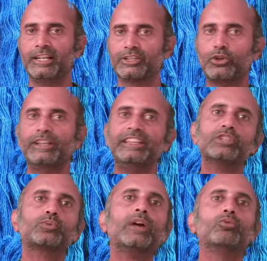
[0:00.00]
So in
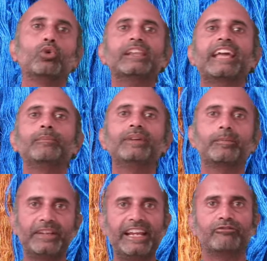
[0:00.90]
this way, wool can be
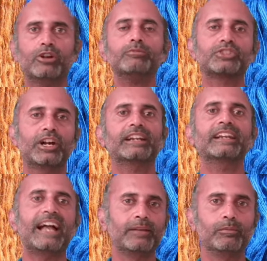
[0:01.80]
obtained from certain
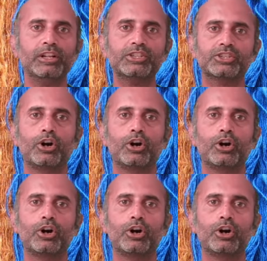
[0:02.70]
animals